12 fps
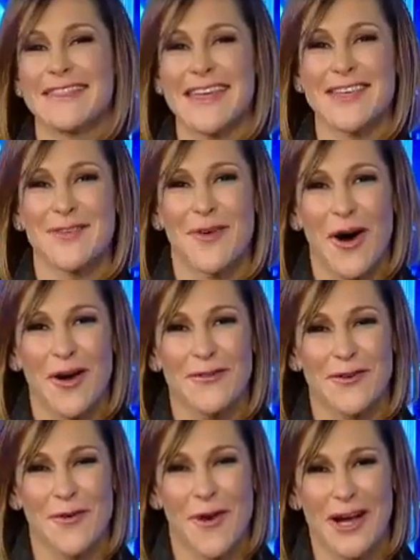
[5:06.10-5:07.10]
thank you all
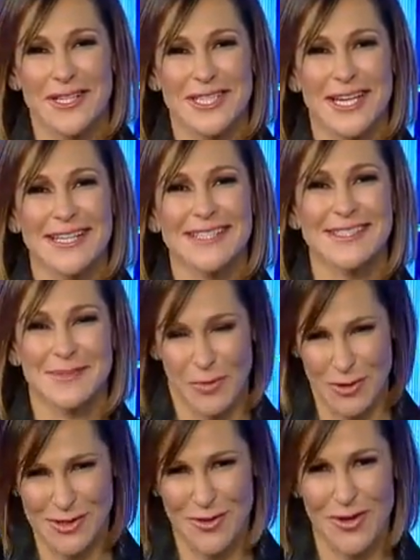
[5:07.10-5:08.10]
for watching.
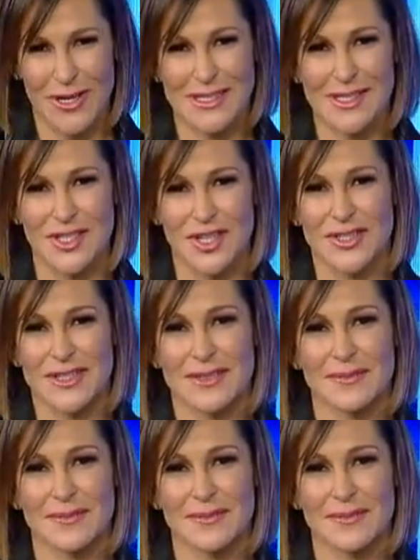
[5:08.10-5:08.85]
Sports Court is adjourned.